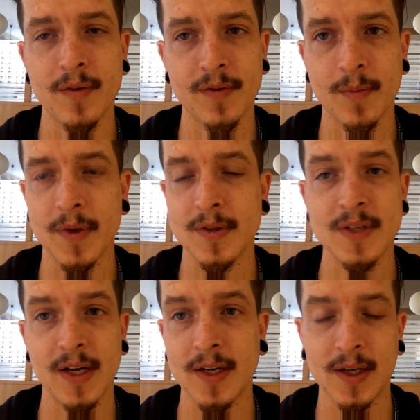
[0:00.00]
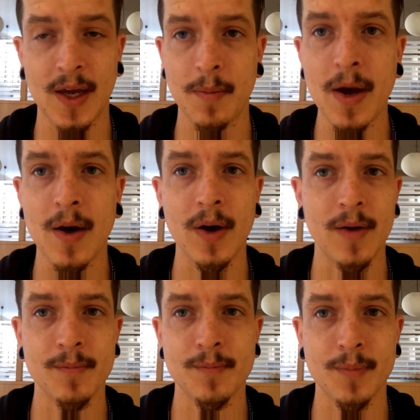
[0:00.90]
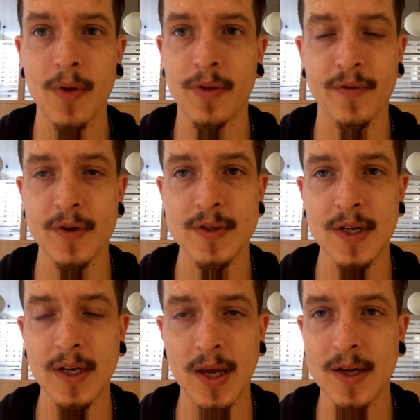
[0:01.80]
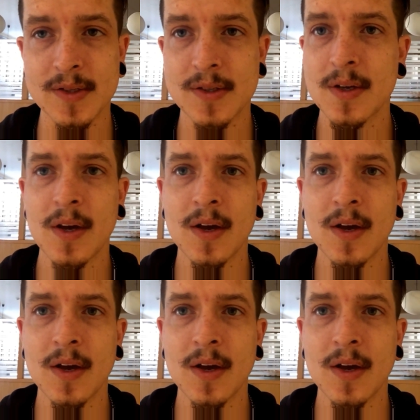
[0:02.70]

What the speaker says: it from the second it came out. I bought the first NES.